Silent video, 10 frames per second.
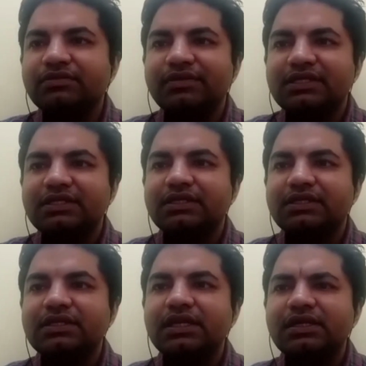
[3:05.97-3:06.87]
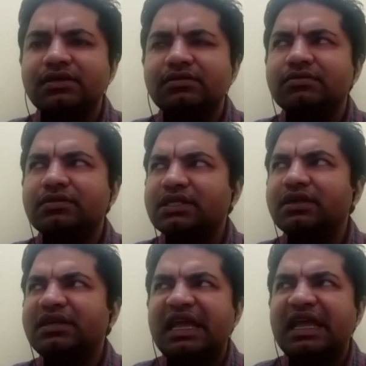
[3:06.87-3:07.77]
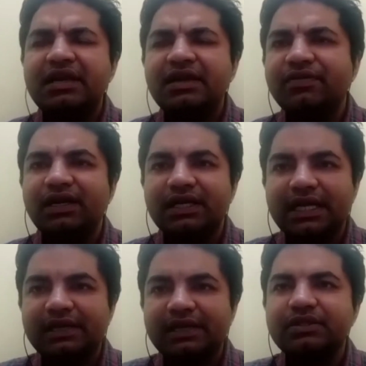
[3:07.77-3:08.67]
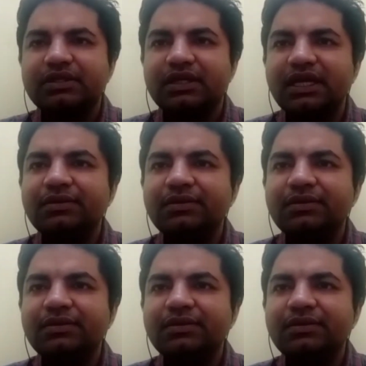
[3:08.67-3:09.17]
We are still 10, 12 types, right?